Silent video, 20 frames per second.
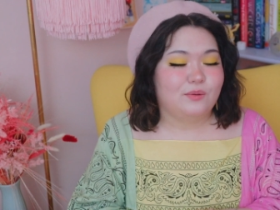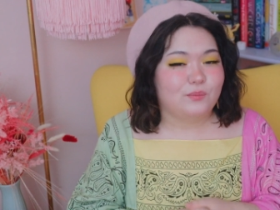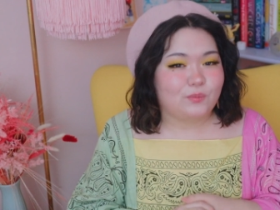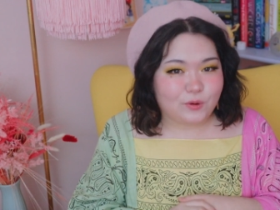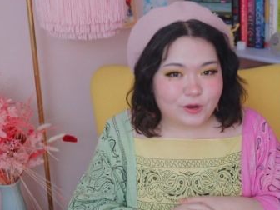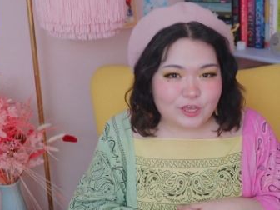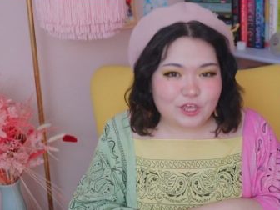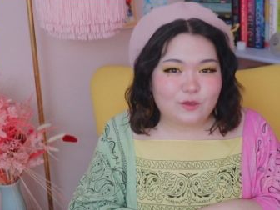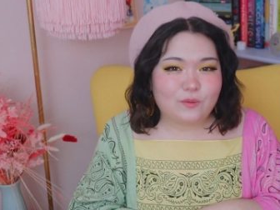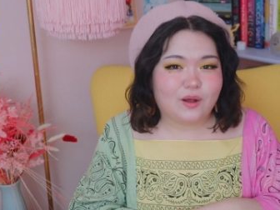
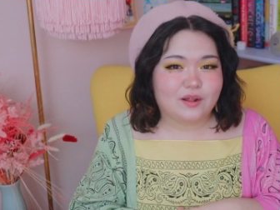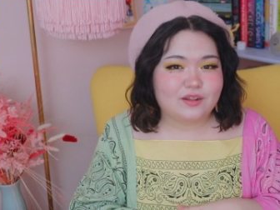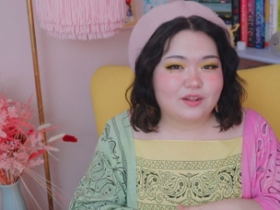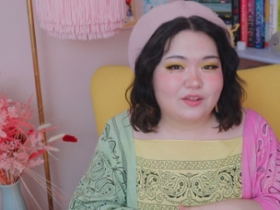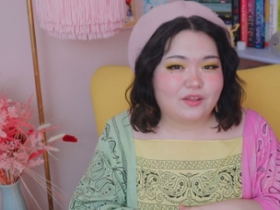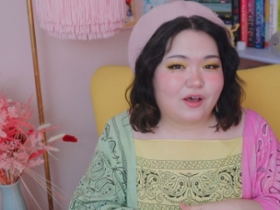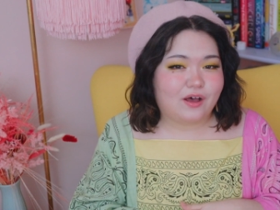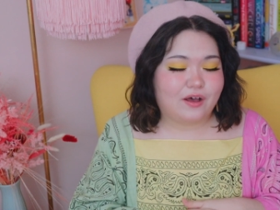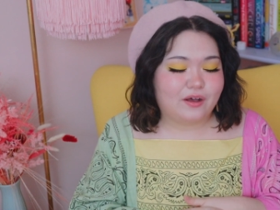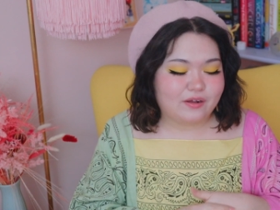bring you all
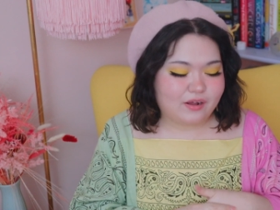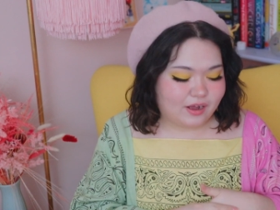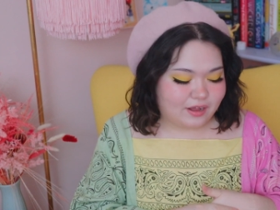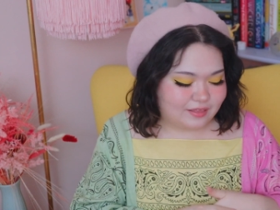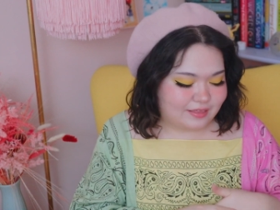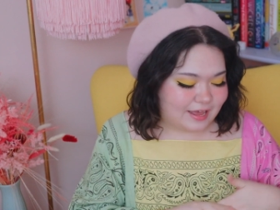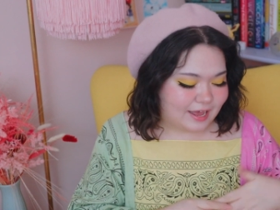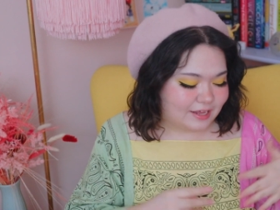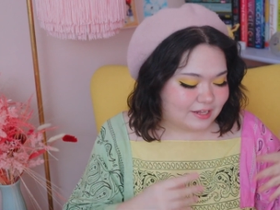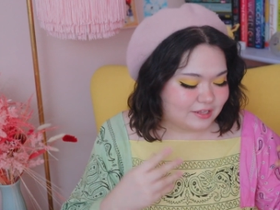along
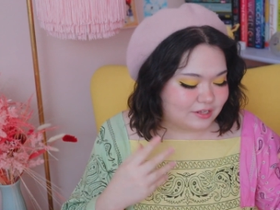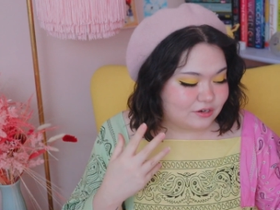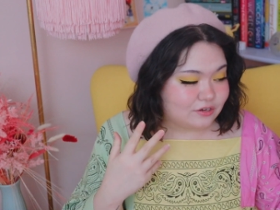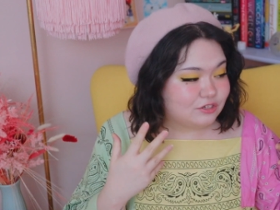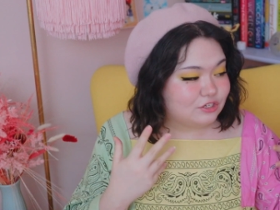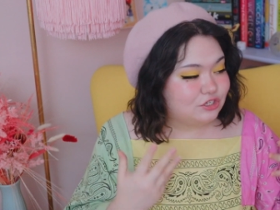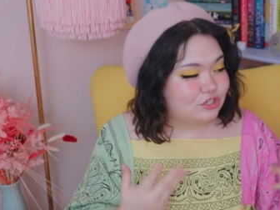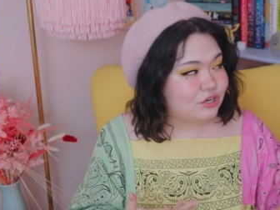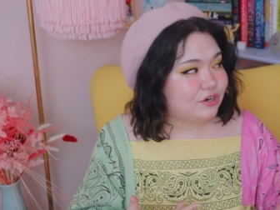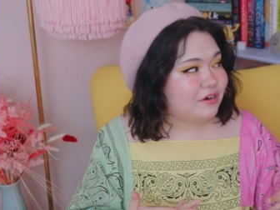on that little
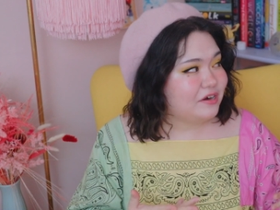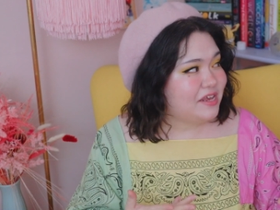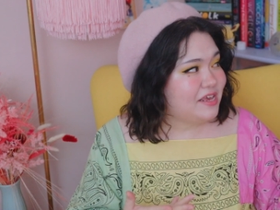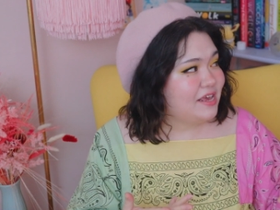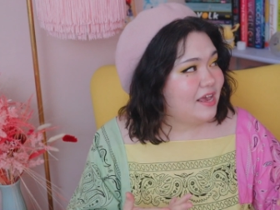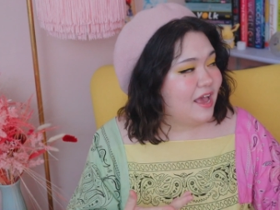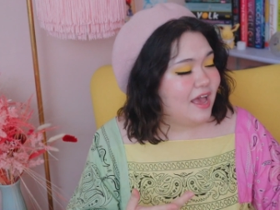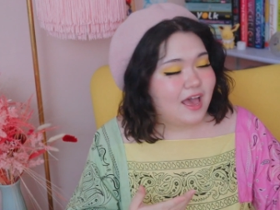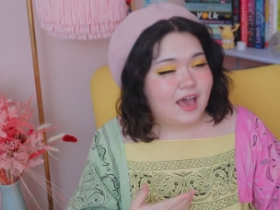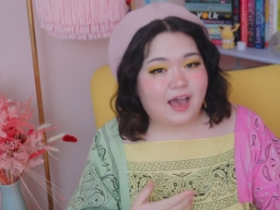
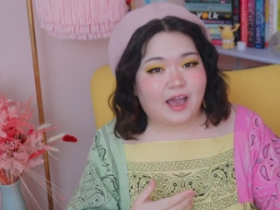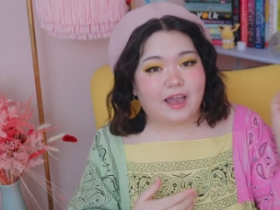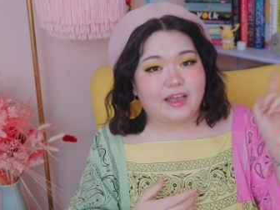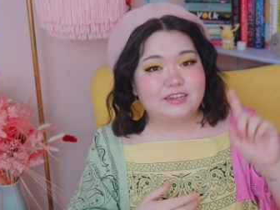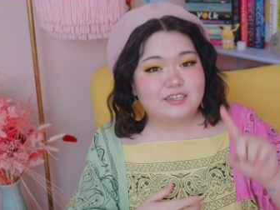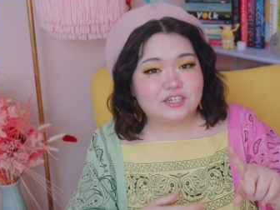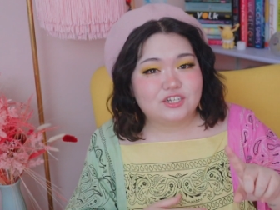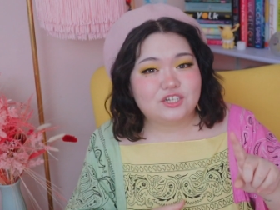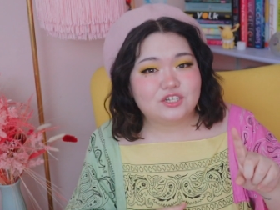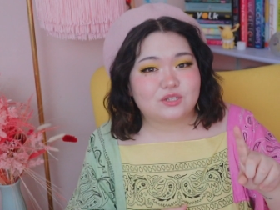journey. I
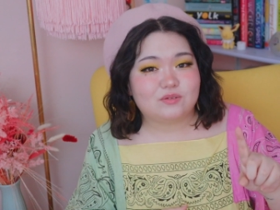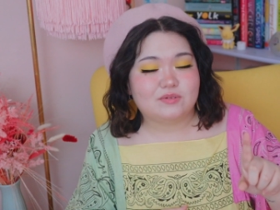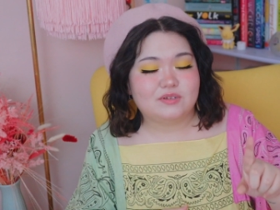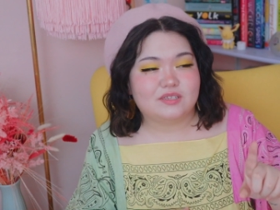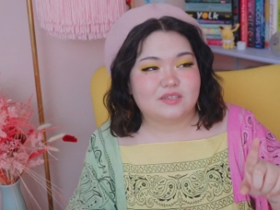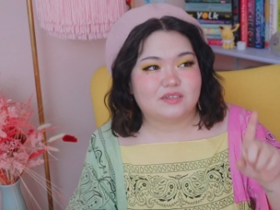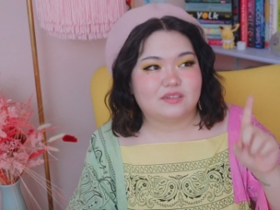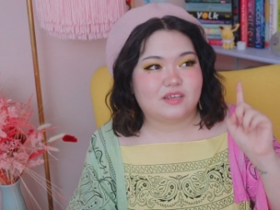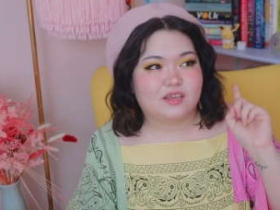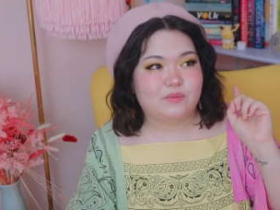did just
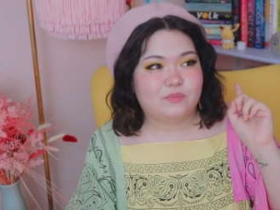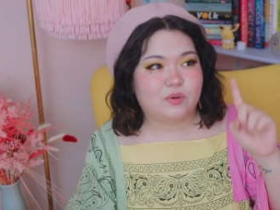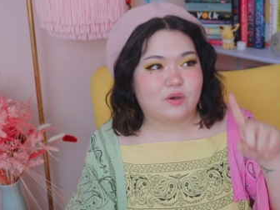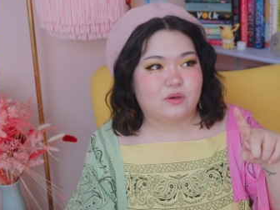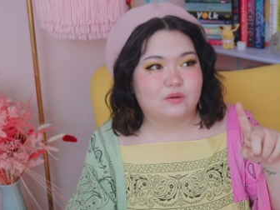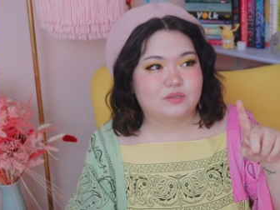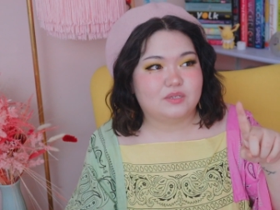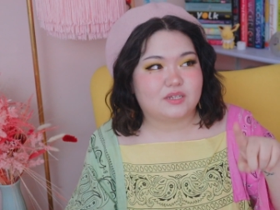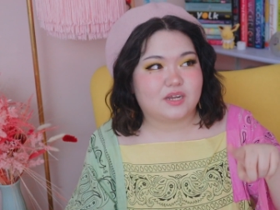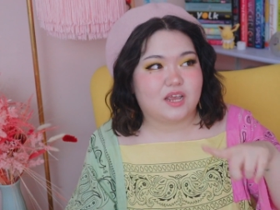recently
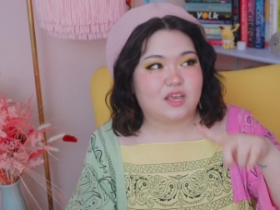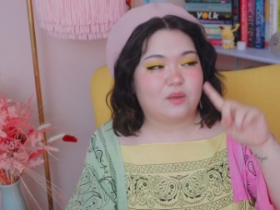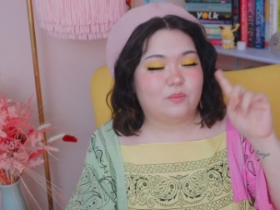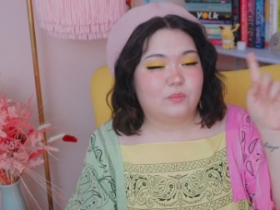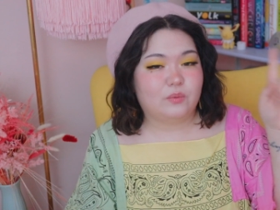post a